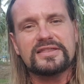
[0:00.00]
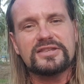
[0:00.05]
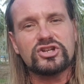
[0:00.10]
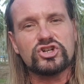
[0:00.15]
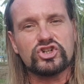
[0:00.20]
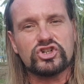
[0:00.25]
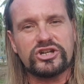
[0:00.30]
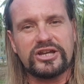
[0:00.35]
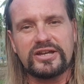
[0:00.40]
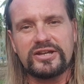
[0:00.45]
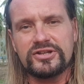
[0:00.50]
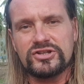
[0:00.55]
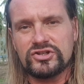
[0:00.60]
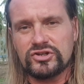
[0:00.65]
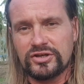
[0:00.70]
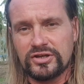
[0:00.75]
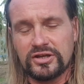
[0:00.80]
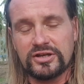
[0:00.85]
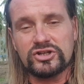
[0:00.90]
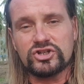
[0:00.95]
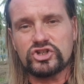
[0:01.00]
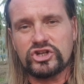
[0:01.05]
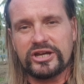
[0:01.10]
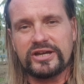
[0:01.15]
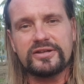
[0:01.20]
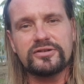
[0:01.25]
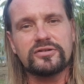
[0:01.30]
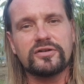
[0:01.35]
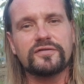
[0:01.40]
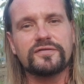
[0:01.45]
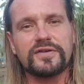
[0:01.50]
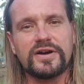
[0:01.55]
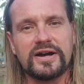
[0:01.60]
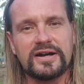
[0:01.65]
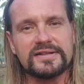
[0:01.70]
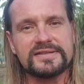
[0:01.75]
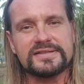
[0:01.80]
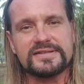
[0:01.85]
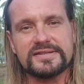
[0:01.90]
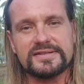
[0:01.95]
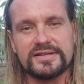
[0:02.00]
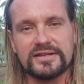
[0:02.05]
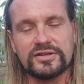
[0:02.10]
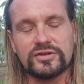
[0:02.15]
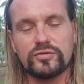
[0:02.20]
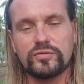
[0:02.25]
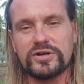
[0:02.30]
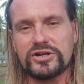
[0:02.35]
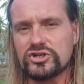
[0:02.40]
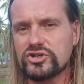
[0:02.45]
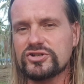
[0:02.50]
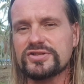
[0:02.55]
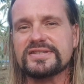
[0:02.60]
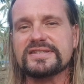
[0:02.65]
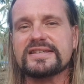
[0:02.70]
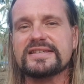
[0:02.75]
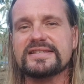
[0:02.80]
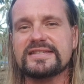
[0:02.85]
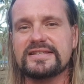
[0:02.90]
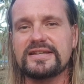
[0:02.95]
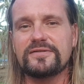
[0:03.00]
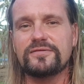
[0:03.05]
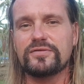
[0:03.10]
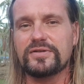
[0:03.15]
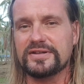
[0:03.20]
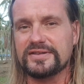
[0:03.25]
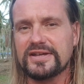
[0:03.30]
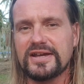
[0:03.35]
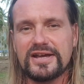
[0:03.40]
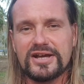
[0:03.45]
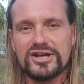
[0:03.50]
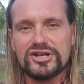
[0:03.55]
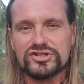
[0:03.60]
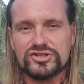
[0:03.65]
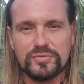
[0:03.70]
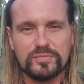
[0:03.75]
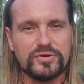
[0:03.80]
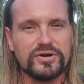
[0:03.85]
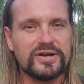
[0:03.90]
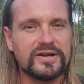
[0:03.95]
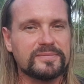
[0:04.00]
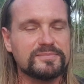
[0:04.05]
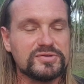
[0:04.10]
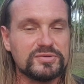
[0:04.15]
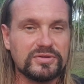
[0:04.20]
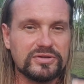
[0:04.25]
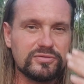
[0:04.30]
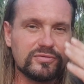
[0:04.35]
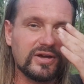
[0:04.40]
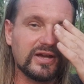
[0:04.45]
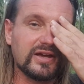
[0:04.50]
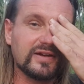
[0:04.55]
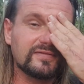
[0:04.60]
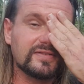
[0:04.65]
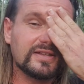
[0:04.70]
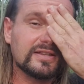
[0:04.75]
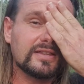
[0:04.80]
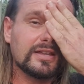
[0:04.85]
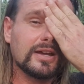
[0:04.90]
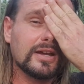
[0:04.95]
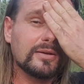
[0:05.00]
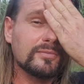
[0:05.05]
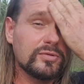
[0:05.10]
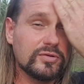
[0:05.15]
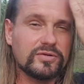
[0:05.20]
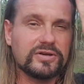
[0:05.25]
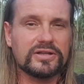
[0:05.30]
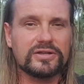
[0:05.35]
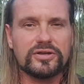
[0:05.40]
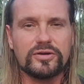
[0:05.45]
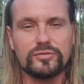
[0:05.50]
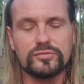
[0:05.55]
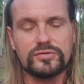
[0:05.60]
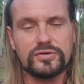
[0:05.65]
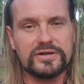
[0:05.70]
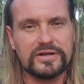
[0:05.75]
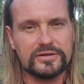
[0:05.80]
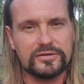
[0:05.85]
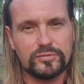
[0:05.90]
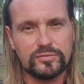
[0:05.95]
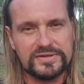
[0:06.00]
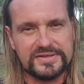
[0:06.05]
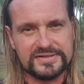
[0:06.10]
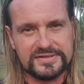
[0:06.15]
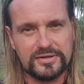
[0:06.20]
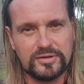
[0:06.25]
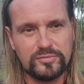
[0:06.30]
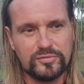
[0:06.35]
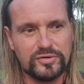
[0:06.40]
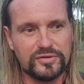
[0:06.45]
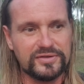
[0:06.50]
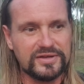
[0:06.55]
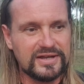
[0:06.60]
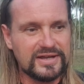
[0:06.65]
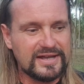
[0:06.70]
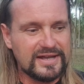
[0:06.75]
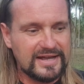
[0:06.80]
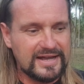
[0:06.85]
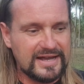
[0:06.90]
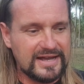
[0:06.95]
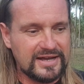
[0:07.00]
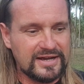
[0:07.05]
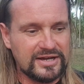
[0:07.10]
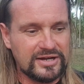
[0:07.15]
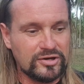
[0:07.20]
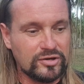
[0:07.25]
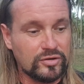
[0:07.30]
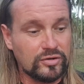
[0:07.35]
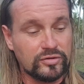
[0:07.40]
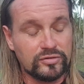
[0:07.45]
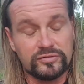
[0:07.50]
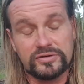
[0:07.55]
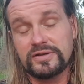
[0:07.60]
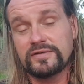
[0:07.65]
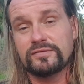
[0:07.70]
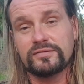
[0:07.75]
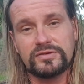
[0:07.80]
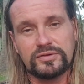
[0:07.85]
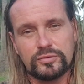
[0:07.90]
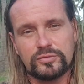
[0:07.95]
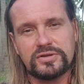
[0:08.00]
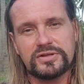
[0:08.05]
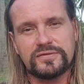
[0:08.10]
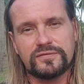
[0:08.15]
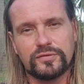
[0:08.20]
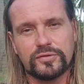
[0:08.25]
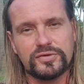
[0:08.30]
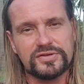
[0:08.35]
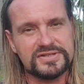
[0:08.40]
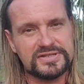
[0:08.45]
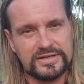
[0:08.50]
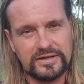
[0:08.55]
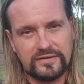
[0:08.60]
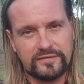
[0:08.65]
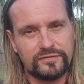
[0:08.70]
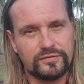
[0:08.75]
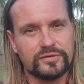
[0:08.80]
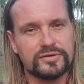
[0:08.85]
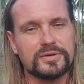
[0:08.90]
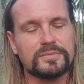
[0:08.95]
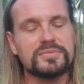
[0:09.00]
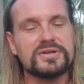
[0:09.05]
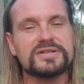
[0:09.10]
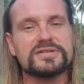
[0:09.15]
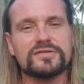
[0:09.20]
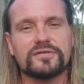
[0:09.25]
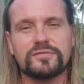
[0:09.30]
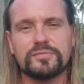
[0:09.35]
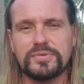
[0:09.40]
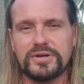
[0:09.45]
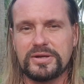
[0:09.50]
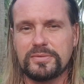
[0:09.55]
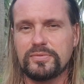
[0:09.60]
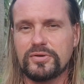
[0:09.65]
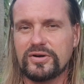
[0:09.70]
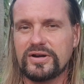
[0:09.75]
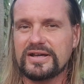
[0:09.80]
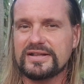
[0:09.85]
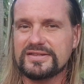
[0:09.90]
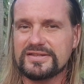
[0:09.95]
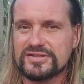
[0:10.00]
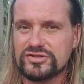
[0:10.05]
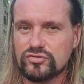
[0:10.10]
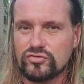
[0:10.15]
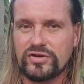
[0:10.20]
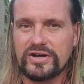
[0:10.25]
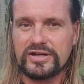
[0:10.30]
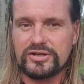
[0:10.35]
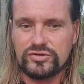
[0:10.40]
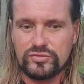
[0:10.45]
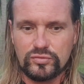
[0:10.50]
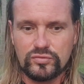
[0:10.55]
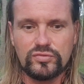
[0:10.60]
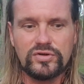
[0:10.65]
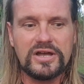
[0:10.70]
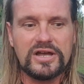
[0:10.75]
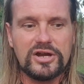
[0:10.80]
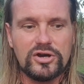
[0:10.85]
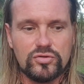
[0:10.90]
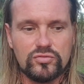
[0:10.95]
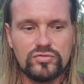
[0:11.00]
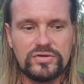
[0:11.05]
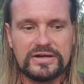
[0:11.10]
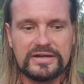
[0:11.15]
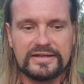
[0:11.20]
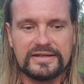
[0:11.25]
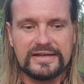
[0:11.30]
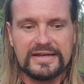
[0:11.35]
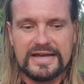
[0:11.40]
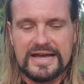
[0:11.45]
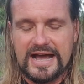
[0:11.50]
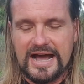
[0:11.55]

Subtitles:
this chain of answers and questions is different. So perhaps when you have the time, you can go together with someone or even do it for yourself on a piece of paper and try to really